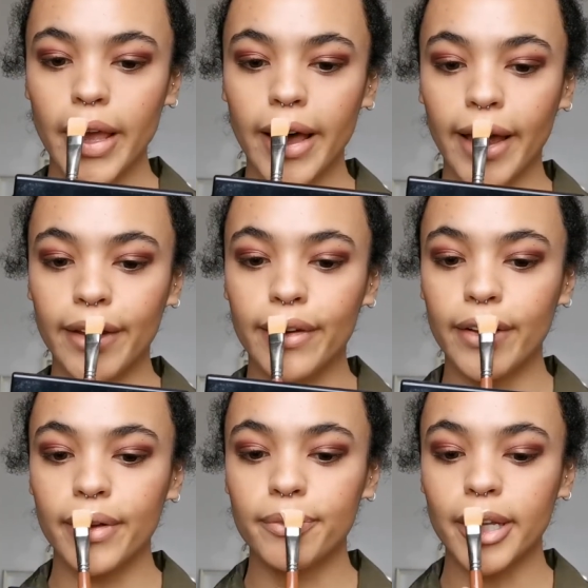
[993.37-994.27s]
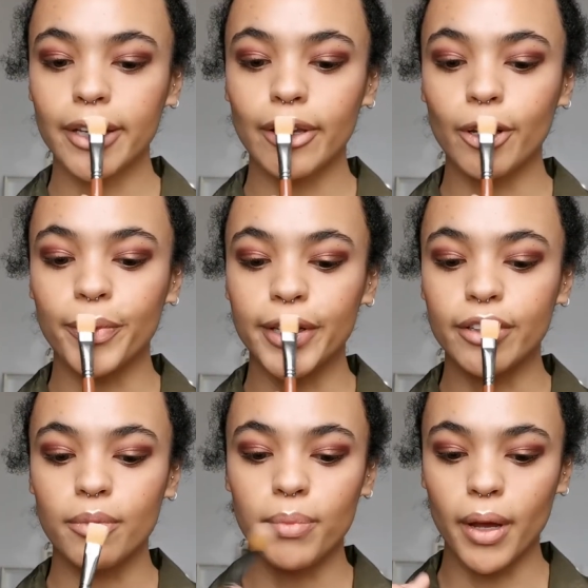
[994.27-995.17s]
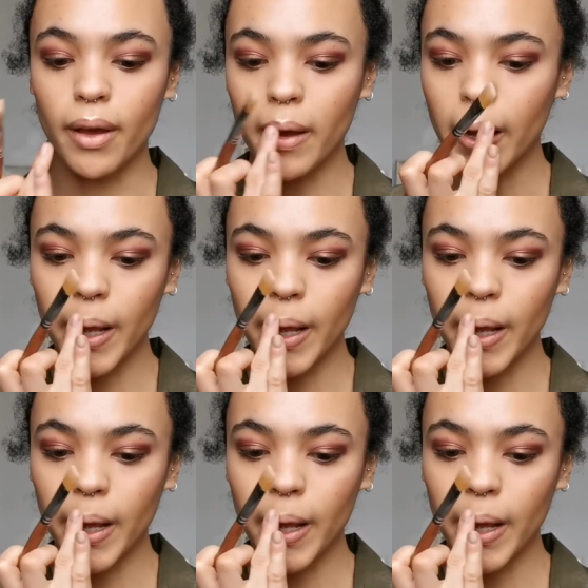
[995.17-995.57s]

and my Cupid's bow.